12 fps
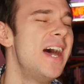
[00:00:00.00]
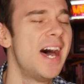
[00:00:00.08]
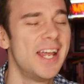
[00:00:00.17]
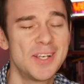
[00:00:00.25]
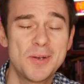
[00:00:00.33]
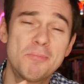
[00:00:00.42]

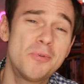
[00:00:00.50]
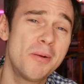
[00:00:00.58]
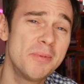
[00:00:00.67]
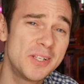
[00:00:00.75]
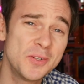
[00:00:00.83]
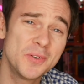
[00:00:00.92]
And it could
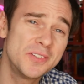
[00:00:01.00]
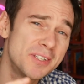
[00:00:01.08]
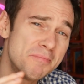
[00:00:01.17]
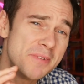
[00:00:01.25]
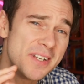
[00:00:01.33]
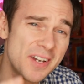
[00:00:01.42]
probably cause
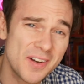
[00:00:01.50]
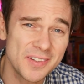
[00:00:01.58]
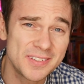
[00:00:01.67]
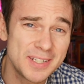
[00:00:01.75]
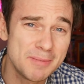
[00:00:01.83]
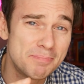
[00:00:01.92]
some
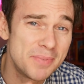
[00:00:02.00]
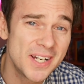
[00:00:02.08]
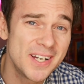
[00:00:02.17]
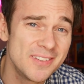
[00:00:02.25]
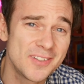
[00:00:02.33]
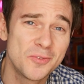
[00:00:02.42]
nasty
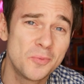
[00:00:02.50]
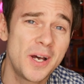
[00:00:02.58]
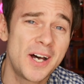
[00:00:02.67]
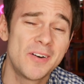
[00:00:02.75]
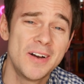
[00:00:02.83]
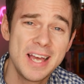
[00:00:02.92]
burns as
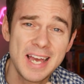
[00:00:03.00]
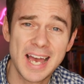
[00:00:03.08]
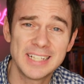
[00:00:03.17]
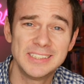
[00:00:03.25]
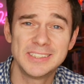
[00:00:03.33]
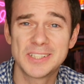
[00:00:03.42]
well
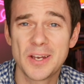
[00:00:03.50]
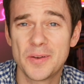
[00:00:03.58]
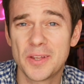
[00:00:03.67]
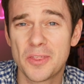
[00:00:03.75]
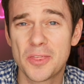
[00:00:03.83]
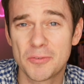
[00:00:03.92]
as it's
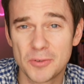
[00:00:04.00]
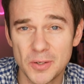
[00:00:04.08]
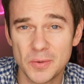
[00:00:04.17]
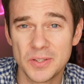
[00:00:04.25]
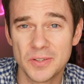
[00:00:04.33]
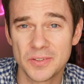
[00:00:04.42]
going
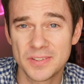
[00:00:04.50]
through your